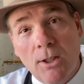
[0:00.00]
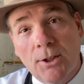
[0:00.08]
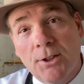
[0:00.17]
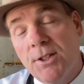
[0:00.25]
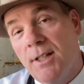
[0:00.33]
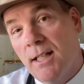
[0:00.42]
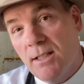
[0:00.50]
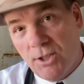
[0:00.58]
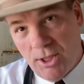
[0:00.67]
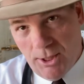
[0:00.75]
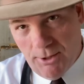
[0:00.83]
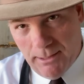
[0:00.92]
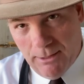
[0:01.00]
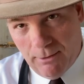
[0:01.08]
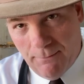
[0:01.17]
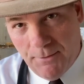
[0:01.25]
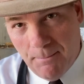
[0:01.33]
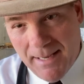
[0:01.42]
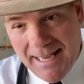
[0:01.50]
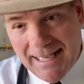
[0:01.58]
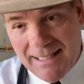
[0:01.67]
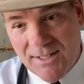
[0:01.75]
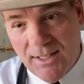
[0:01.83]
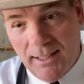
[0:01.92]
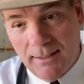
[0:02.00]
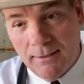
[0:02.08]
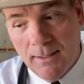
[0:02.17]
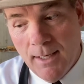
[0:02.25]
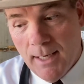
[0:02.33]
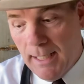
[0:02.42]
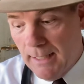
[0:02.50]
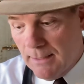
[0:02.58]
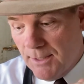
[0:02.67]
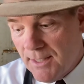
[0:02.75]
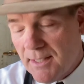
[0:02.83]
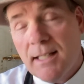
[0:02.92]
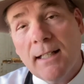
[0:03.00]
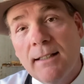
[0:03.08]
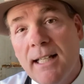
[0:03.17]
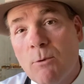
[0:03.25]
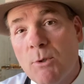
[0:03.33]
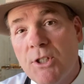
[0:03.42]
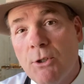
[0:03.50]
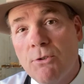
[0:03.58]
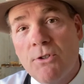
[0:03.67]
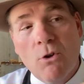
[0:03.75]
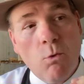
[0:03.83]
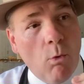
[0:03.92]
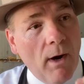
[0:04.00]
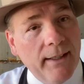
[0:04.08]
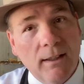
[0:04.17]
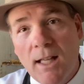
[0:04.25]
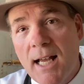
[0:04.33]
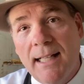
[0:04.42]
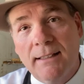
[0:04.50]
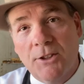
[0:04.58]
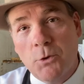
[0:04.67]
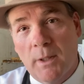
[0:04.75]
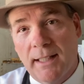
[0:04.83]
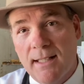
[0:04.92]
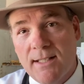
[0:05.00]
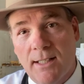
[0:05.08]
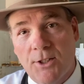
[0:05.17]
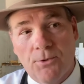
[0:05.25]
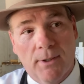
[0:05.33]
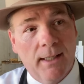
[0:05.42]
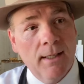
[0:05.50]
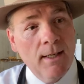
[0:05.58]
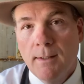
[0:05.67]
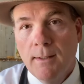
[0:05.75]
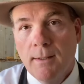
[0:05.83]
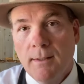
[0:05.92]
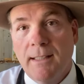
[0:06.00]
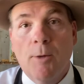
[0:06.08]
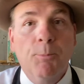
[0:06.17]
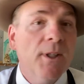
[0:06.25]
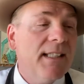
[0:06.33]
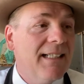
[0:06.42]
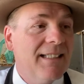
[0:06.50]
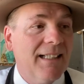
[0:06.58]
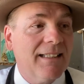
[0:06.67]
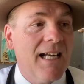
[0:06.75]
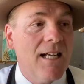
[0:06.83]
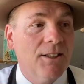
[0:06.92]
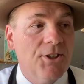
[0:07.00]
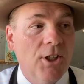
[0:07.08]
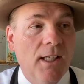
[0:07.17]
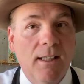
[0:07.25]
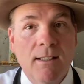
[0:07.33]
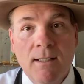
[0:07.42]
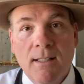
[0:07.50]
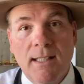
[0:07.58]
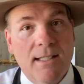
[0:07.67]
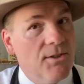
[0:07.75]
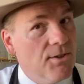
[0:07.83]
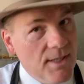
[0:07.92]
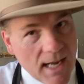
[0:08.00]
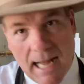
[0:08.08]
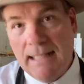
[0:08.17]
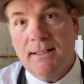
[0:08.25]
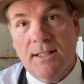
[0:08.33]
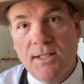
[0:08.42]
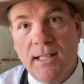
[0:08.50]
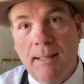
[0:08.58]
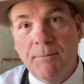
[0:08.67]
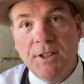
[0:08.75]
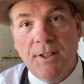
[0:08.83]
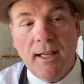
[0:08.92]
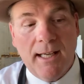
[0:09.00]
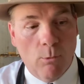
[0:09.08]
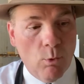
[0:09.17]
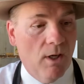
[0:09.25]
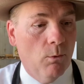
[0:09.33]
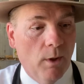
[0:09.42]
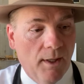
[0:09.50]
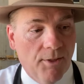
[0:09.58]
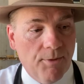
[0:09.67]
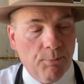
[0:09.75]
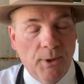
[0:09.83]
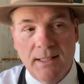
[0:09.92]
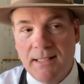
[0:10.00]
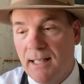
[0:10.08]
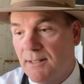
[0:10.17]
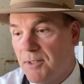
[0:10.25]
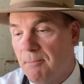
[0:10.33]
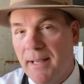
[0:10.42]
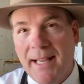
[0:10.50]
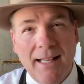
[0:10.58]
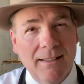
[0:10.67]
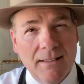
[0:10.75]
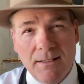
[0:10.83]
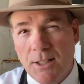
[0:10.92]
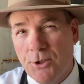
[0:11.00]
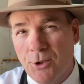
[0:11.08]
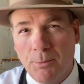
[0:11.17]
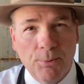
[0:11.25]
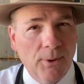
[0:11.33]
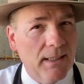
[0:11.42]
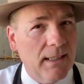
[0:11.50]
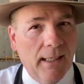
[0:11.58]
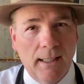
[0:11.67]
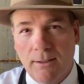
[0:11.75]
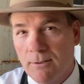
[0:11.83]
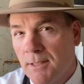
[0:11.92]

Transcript: to the interior of the magazine. And this technique was used quite a lot in the 20th century. Now, printing technology is not the same today, what with print on demand and digital printing and